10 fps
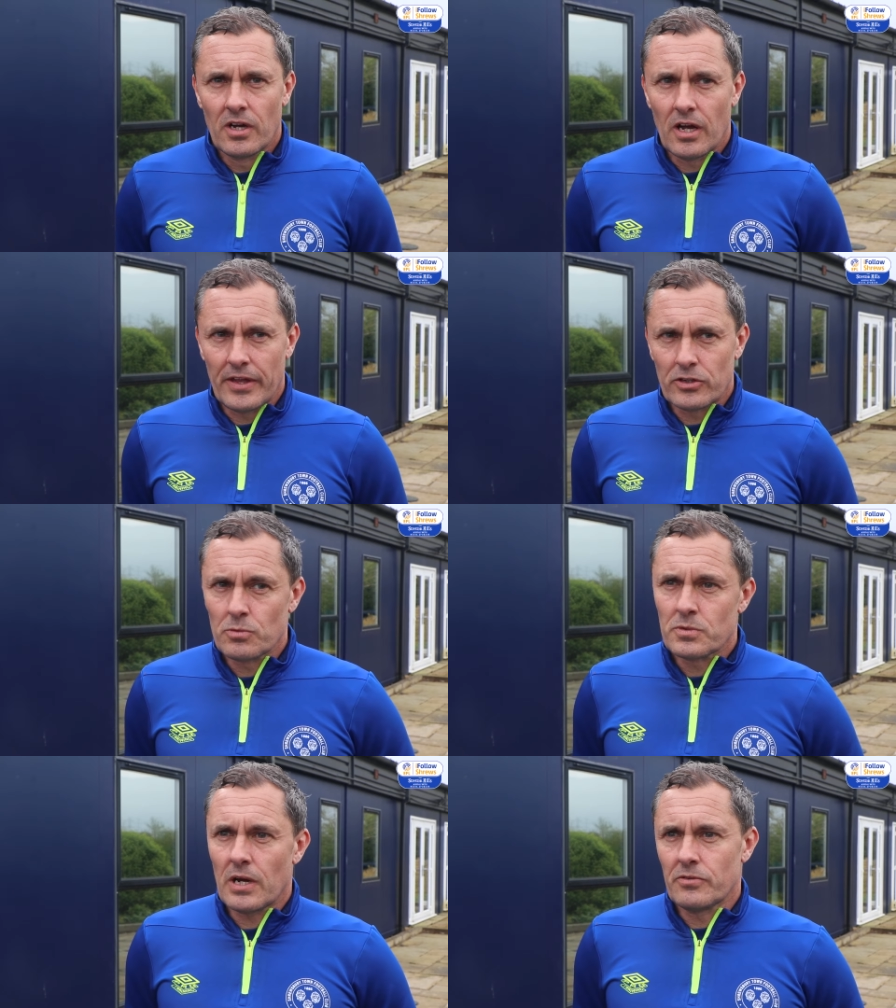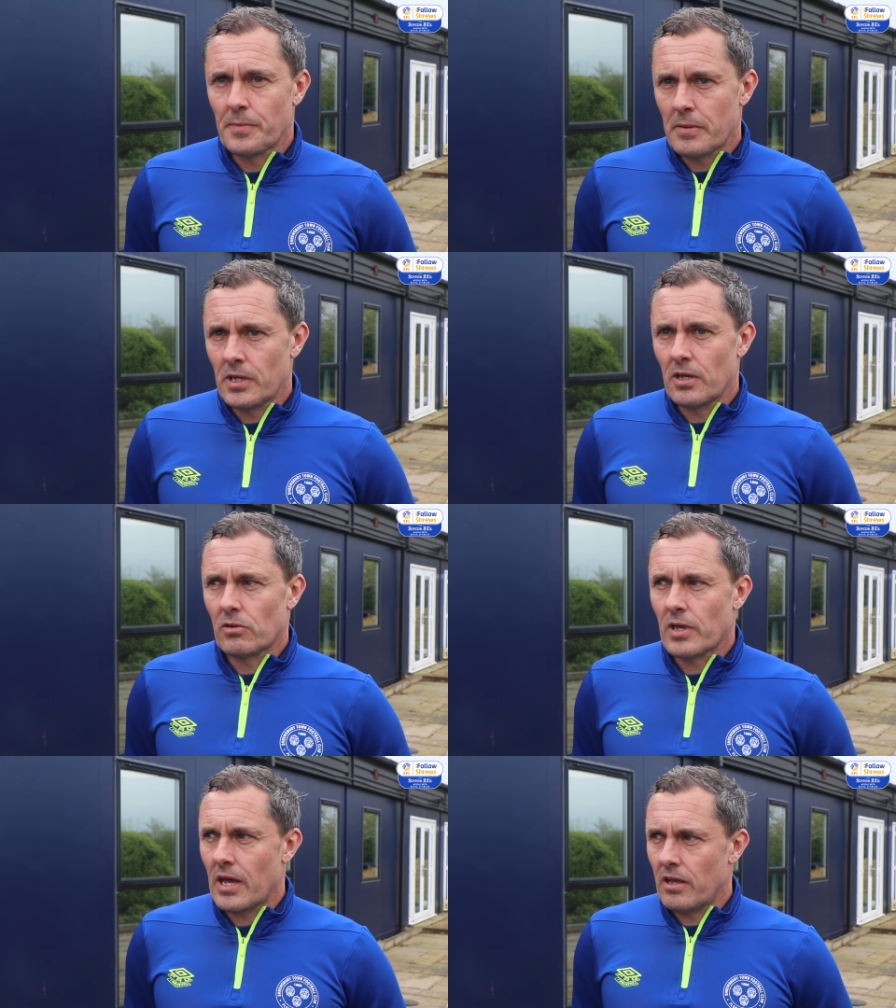and then sometimes maybe
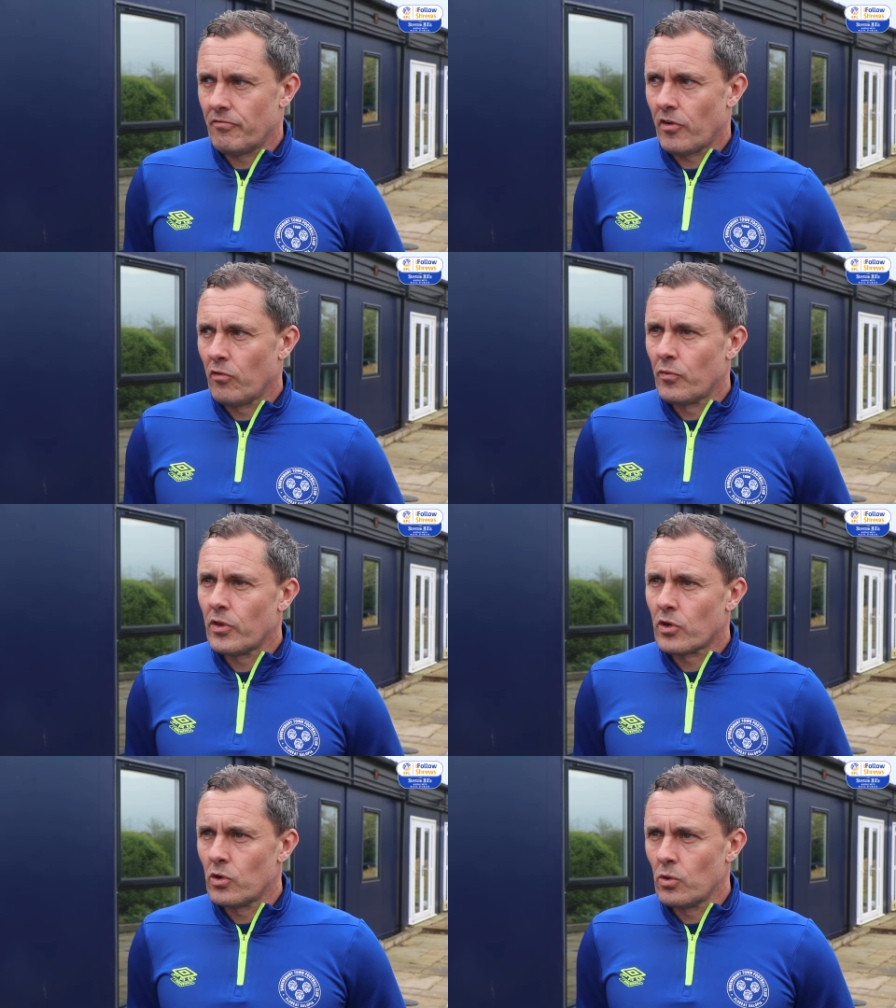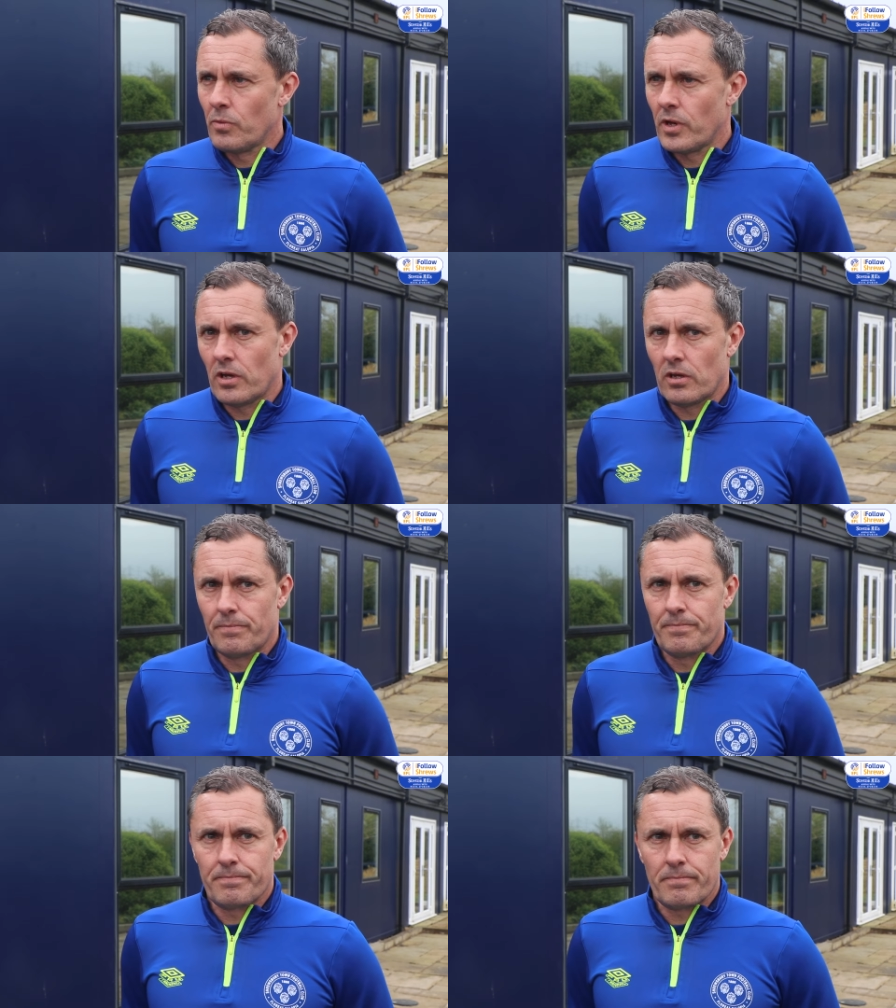you get involved with a group that
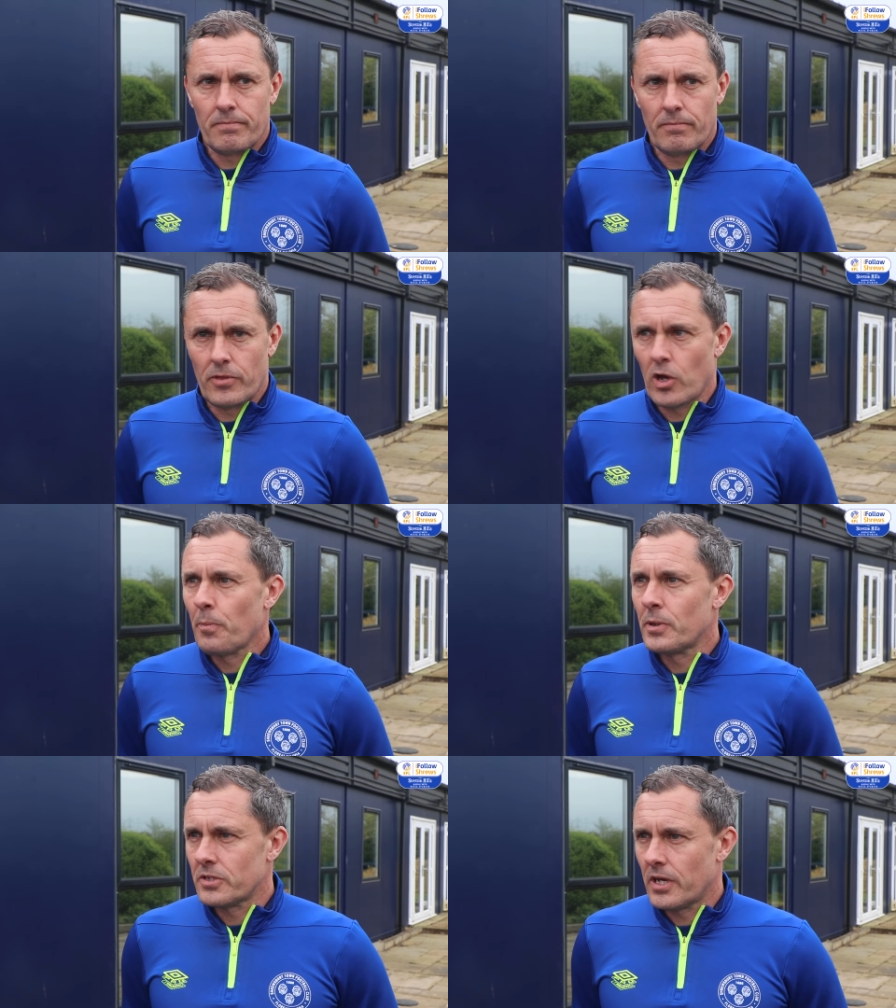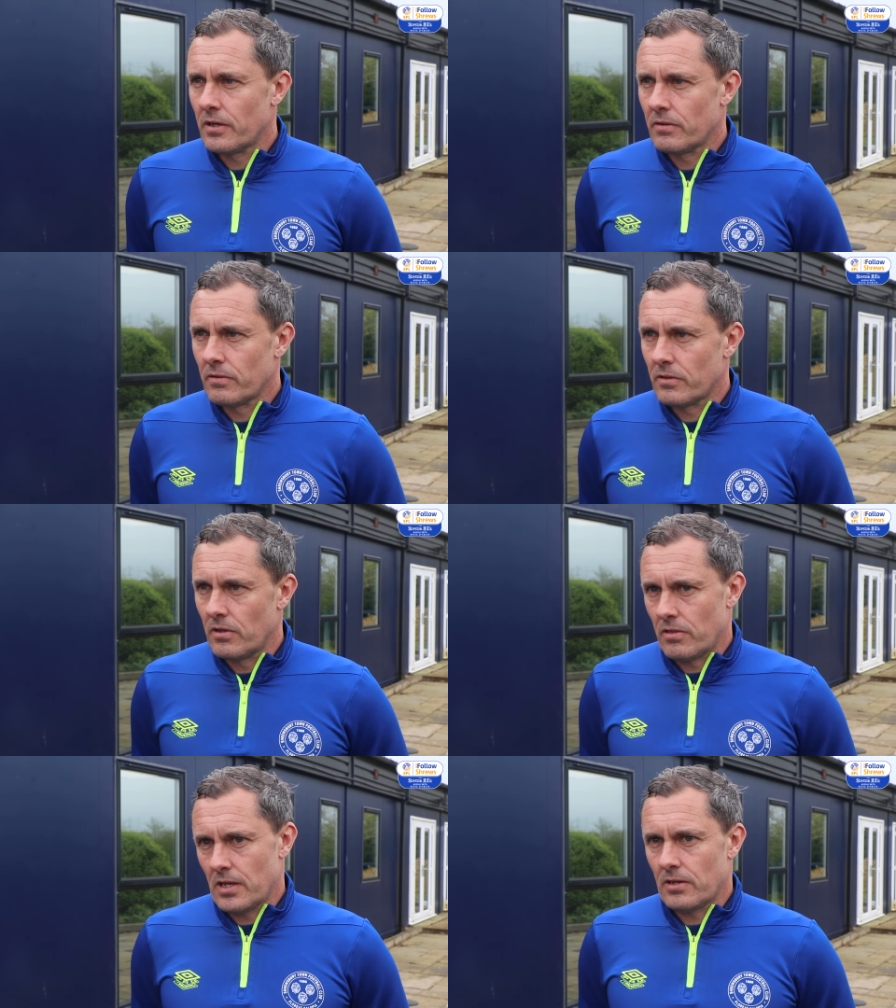are the opposite
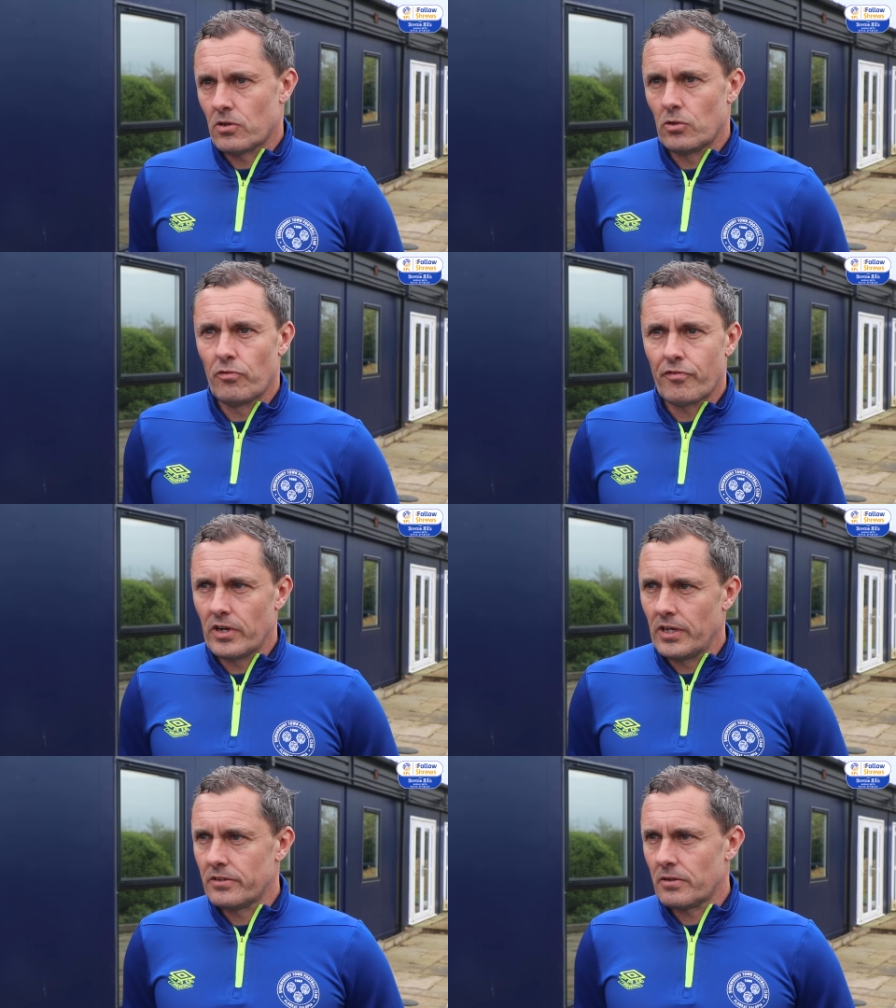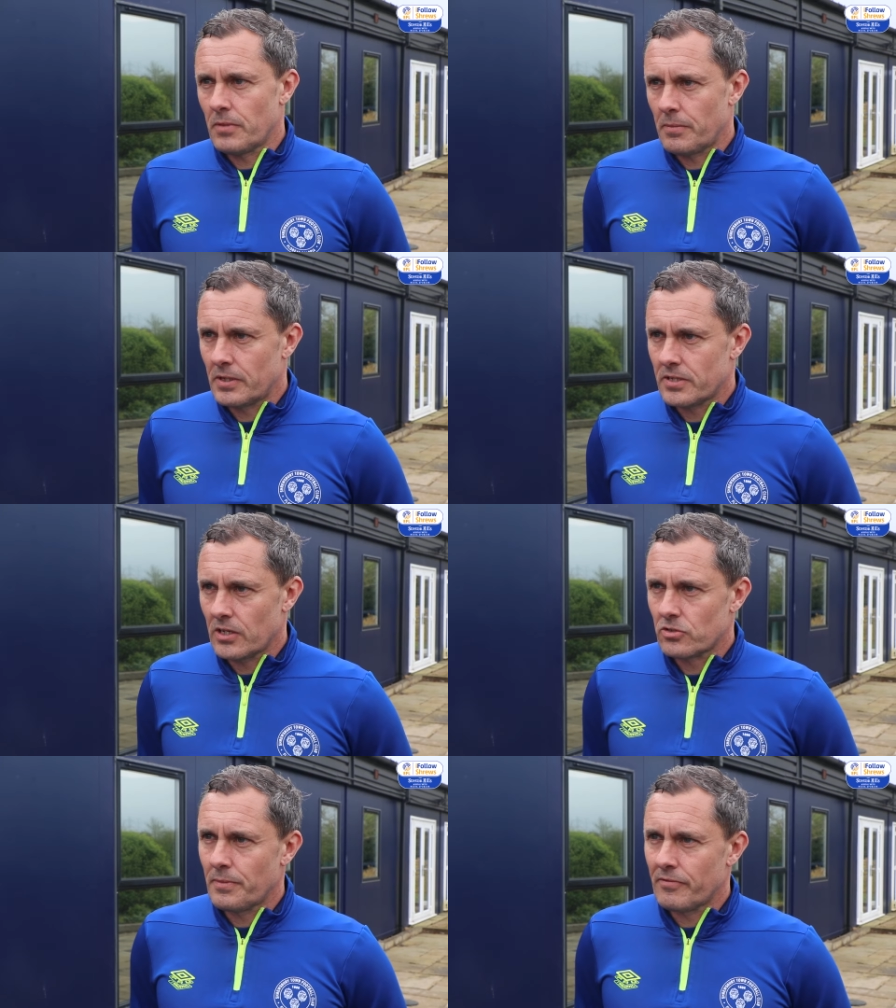that they do freeze and maybe
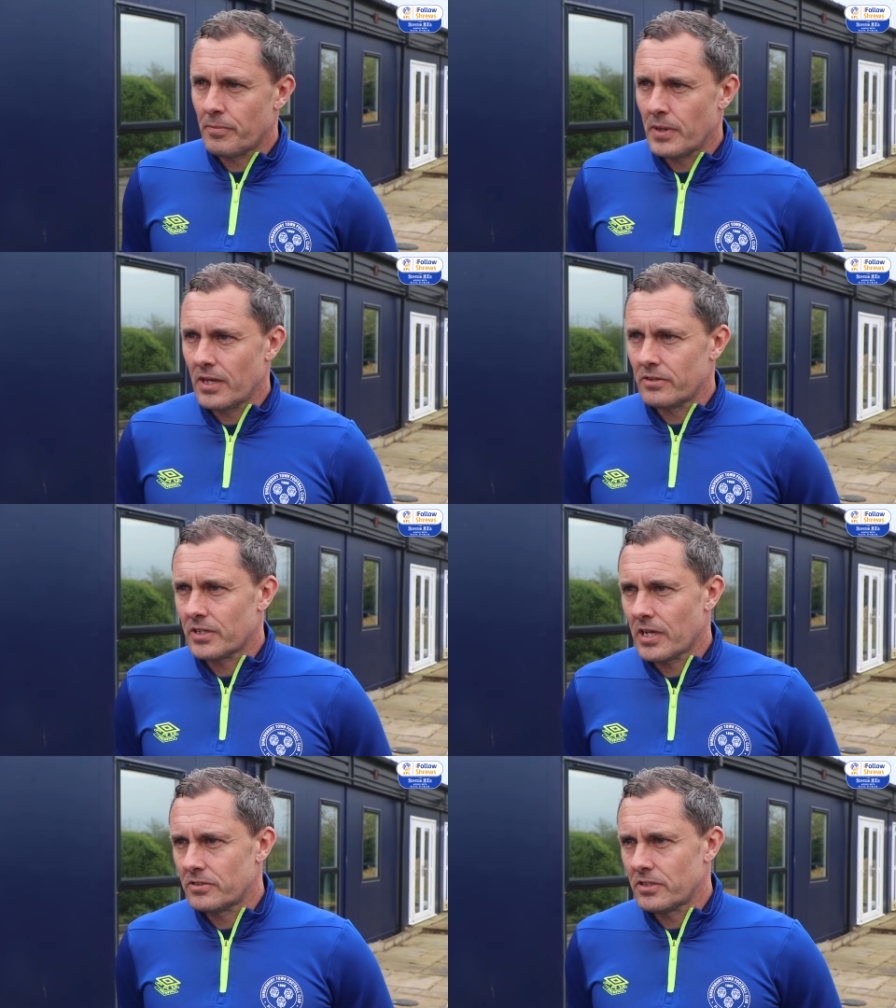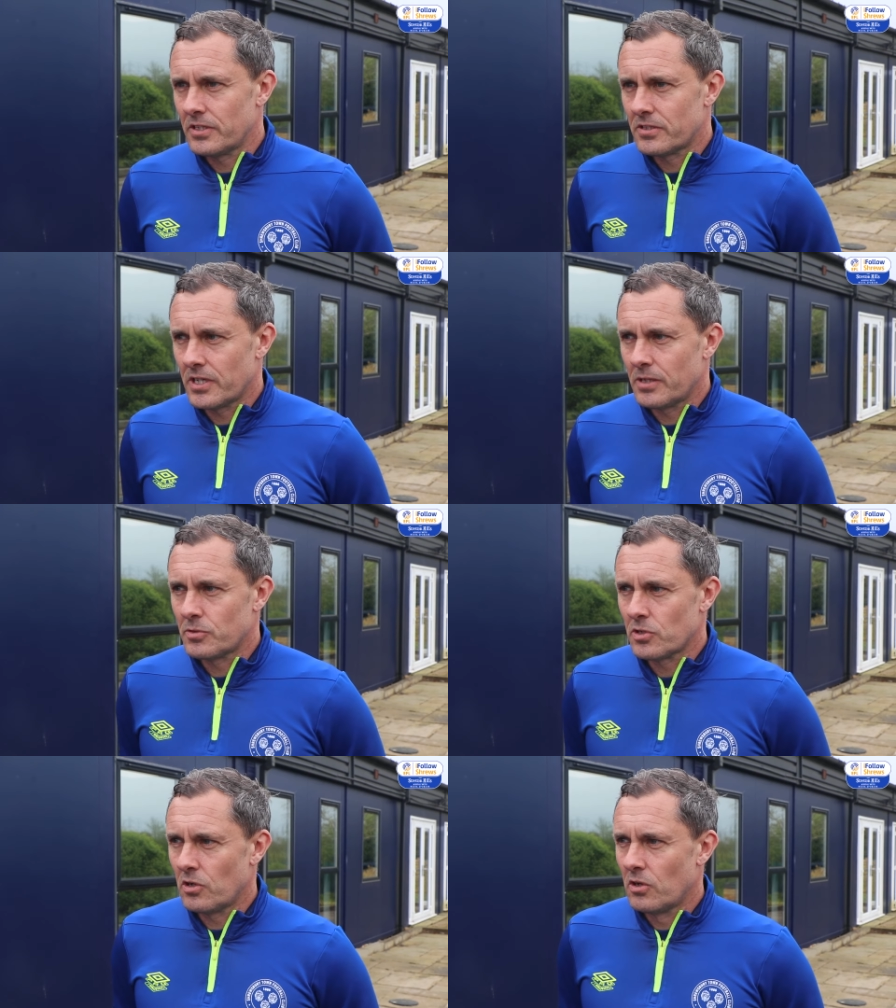take some heavy beatings against these
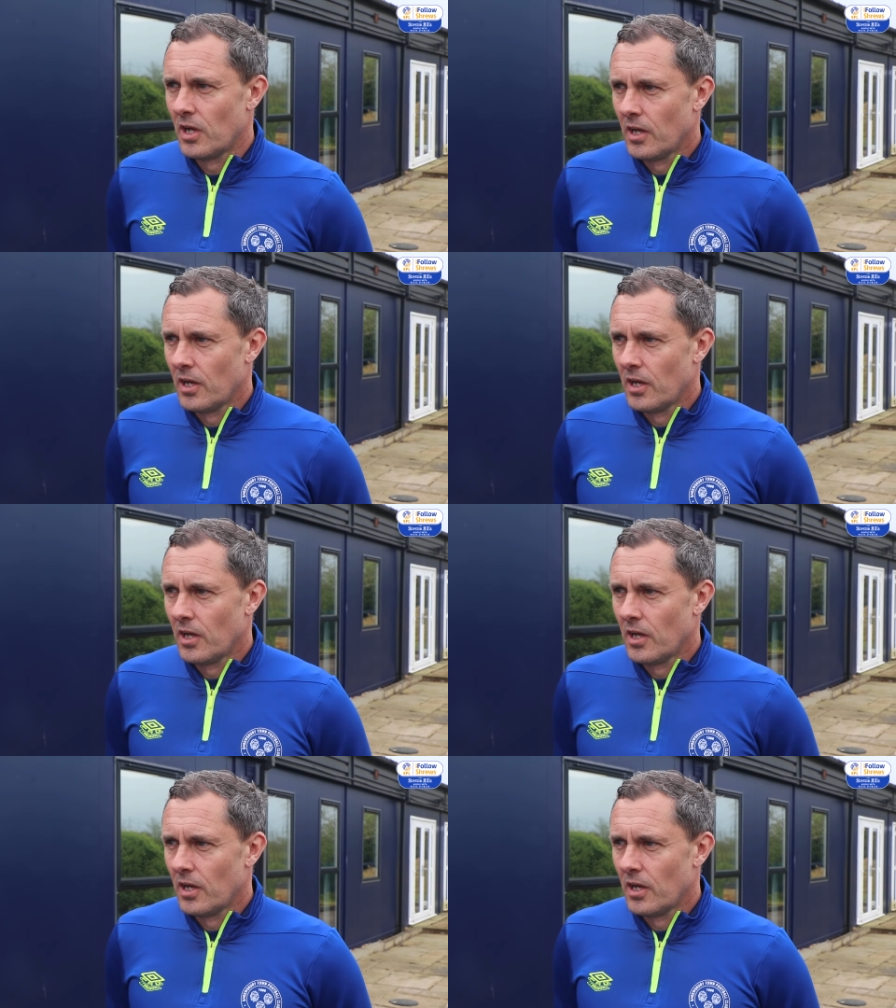teams. So